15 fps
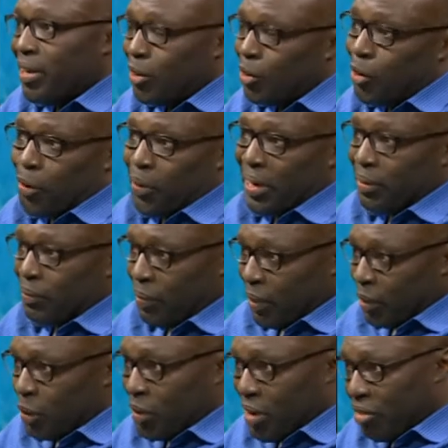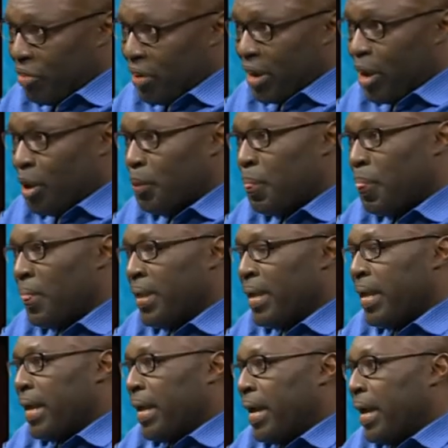glory to Africa.
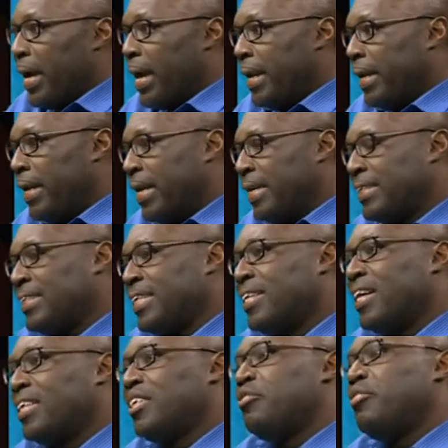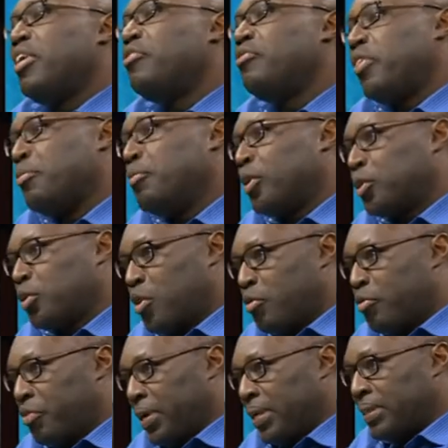And it's seen as a very famous
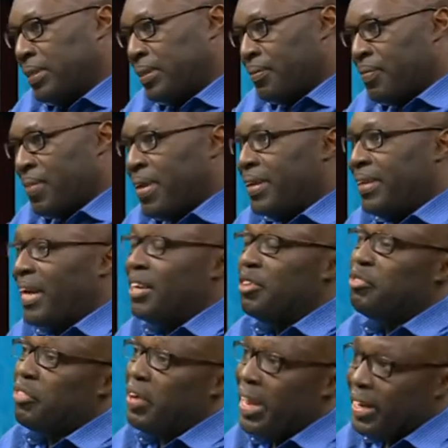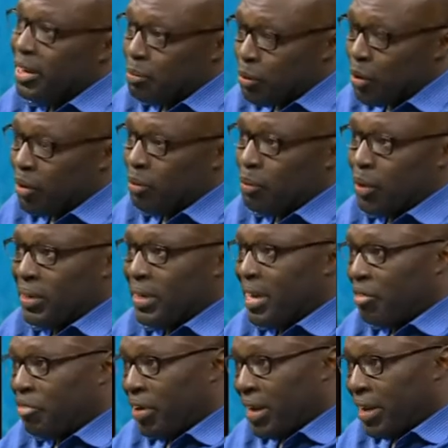conference that defined modern
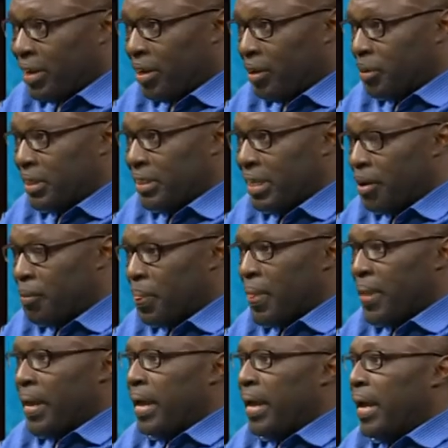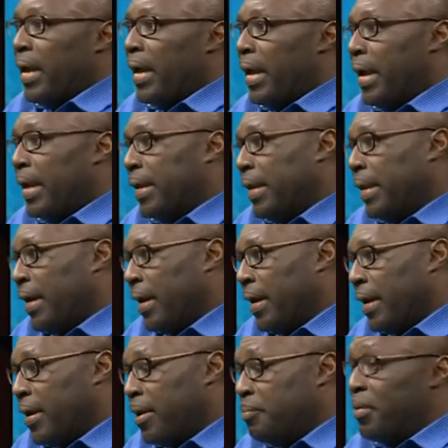African literature. And
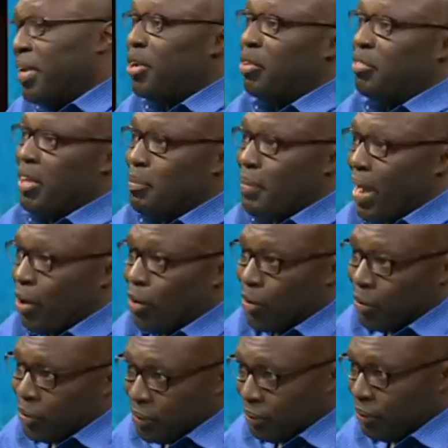many of them are gone,